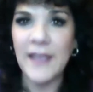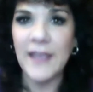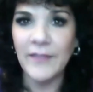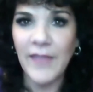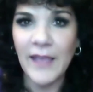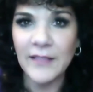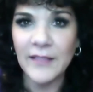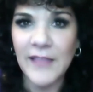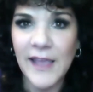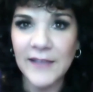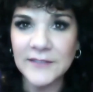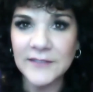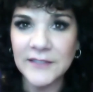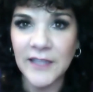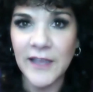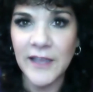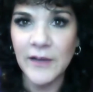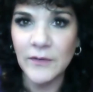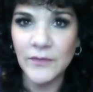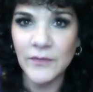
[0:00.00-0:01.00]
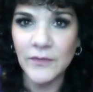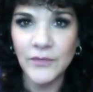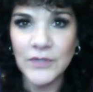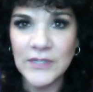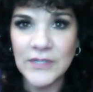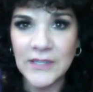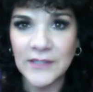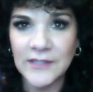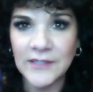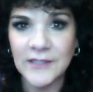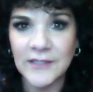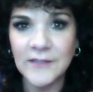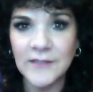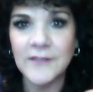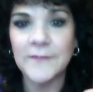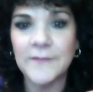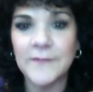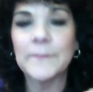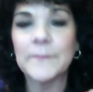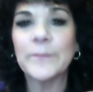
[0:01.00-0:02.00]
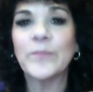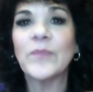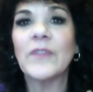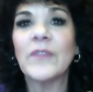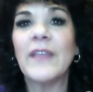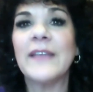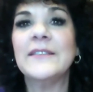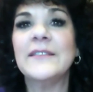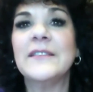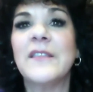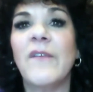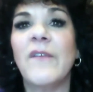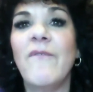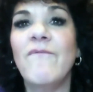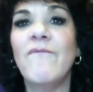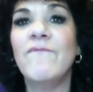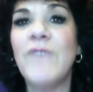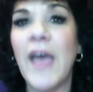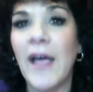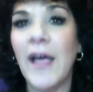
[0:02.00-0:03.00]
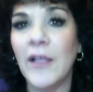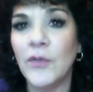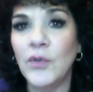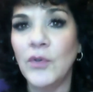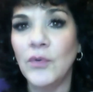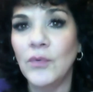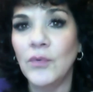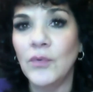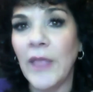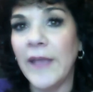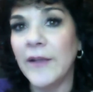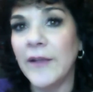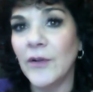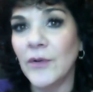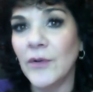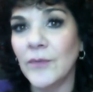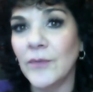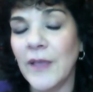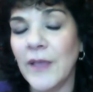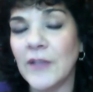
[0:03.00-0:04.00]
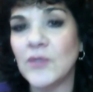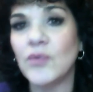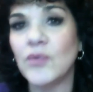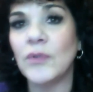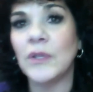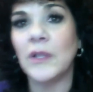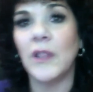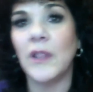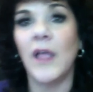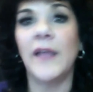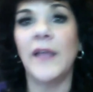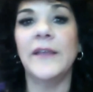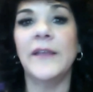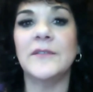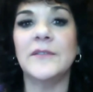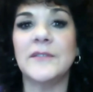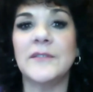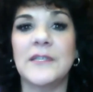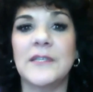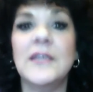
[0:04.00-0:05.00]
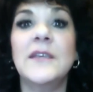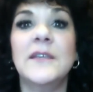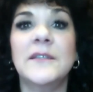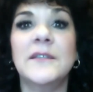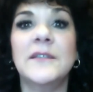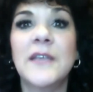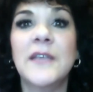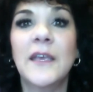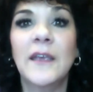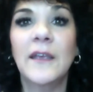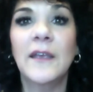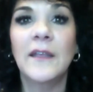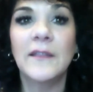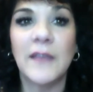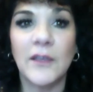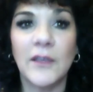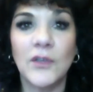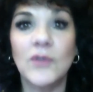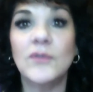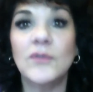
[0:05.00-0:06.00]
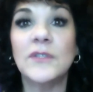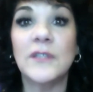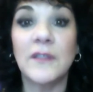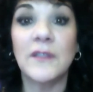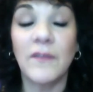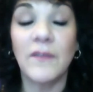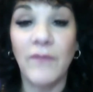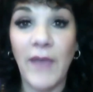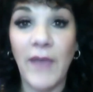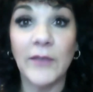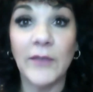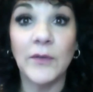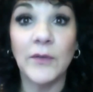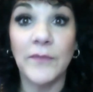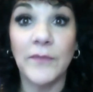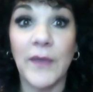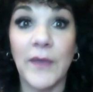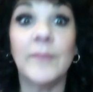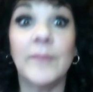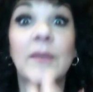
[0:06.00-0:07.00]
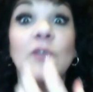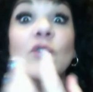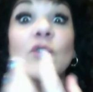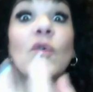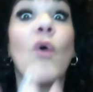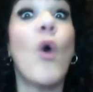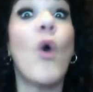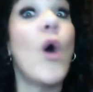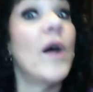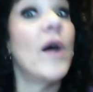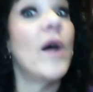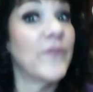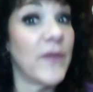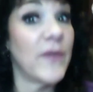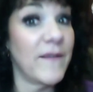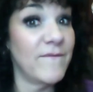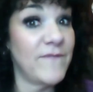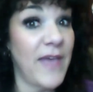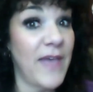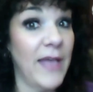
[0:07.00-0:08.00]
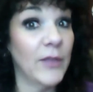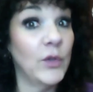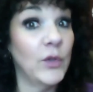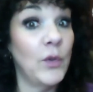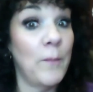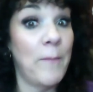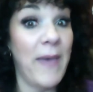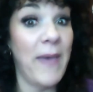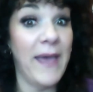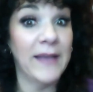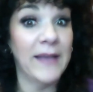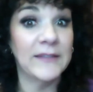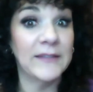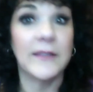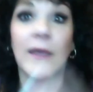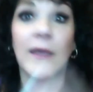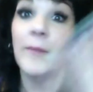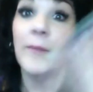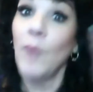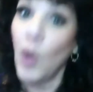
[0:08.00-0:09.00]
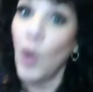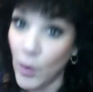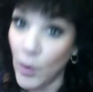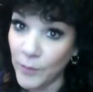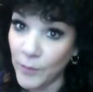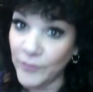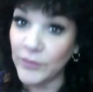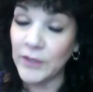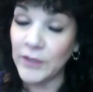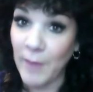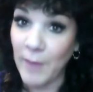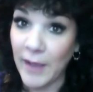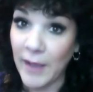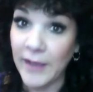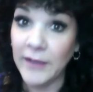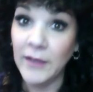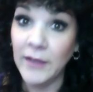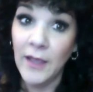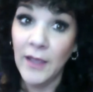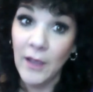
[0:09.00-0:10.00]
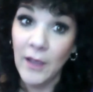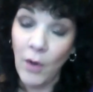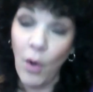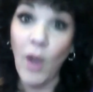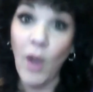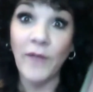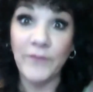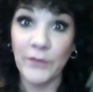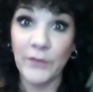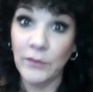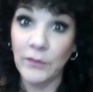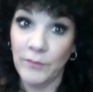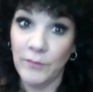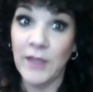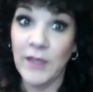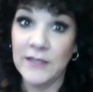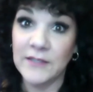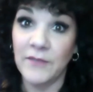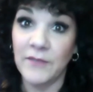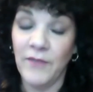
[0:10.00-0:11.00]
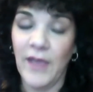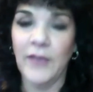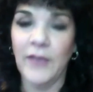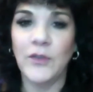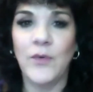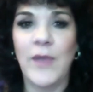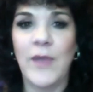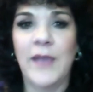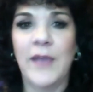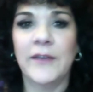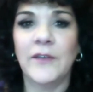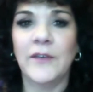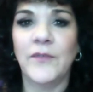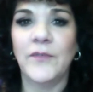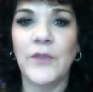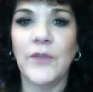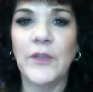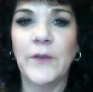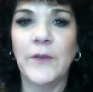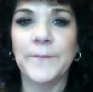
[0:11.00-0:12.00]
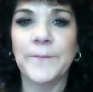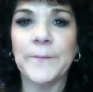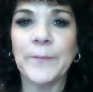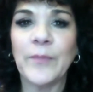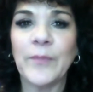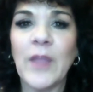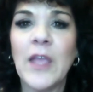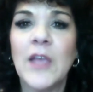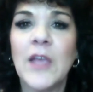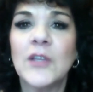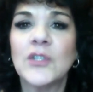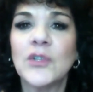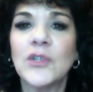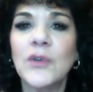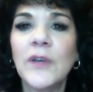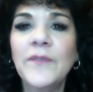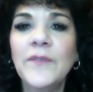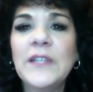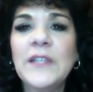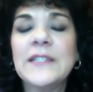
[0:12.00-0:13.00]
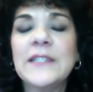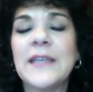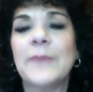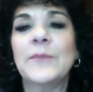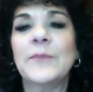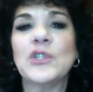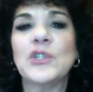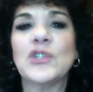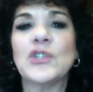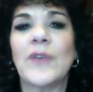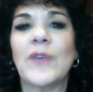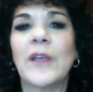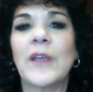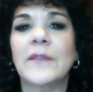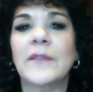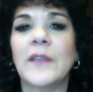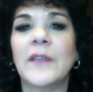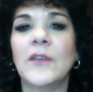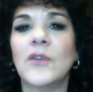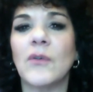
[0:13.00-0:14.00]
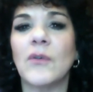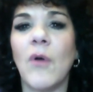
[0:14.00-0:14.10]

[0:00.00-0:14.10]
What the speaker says: that last layer of resistance. That's the value layer. That's where the client sees that you see the value of them and you're offering value back to them. Hopefully my offer is a value added for you. So you have to demonstrate that you're